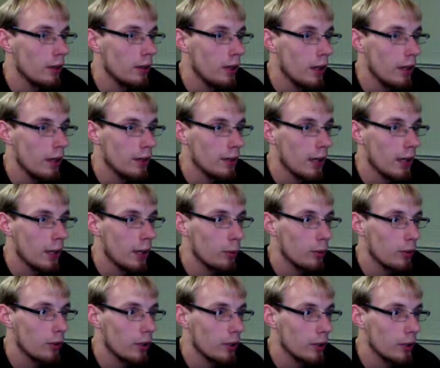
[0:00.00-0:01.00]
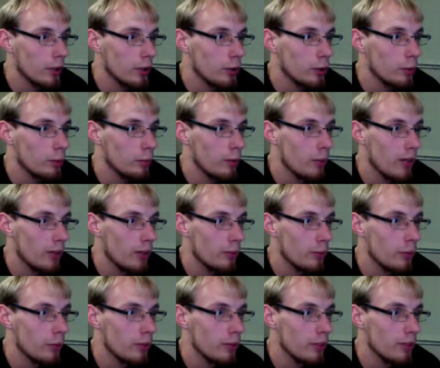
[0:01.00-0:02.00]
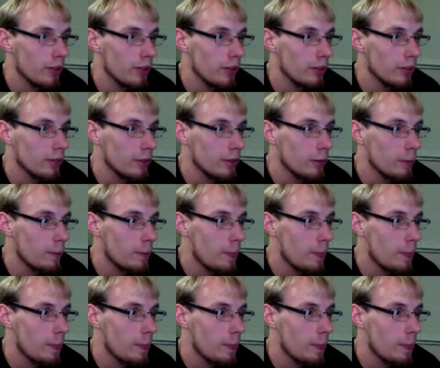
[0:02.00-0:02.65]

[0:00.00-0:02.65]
And I would argue best movies ever.